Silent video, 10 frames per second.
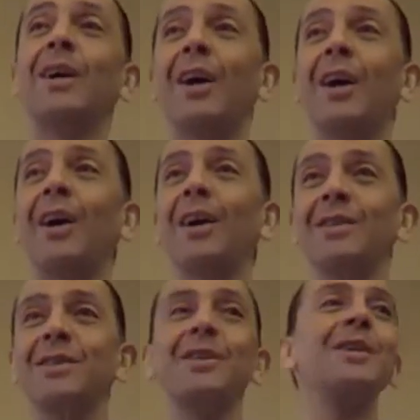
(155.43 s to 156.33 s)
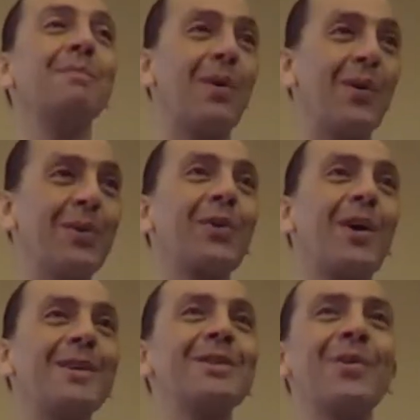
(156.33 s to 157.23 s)
and Sitting Bull and
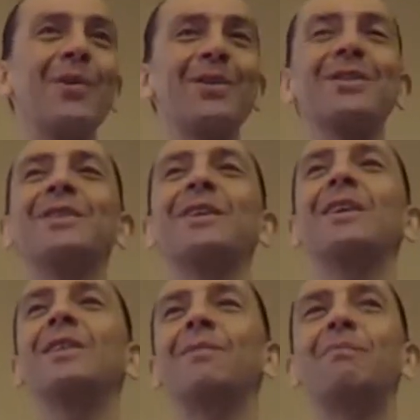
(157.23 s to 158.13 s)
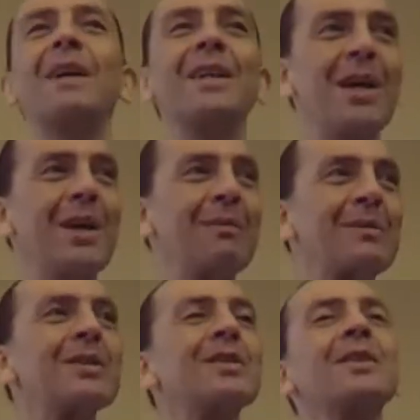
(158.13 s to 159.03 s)
Crazy Horse, the big
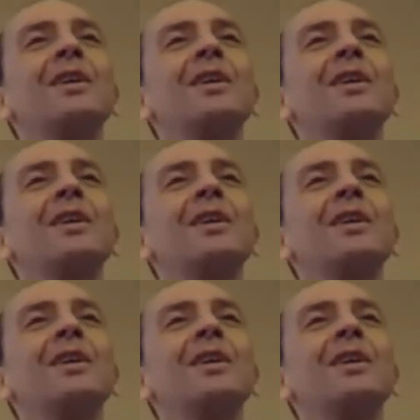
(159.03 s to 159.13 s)
names.